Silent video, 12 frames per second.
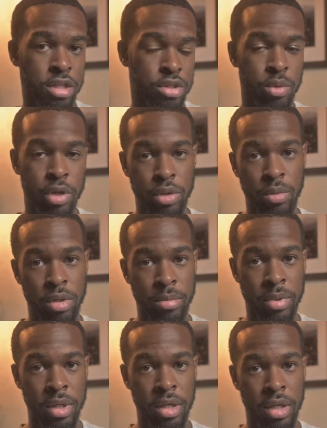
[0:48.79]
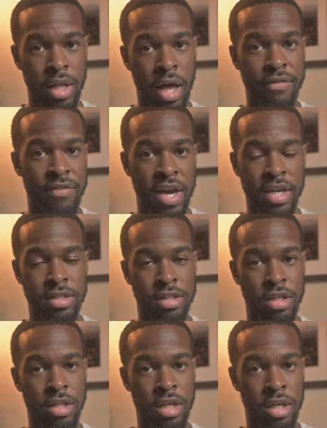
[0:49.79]
to where you want to be a lot
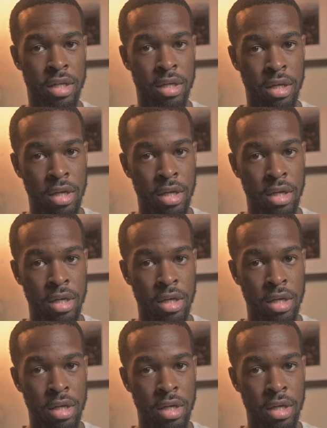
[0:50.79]
faster than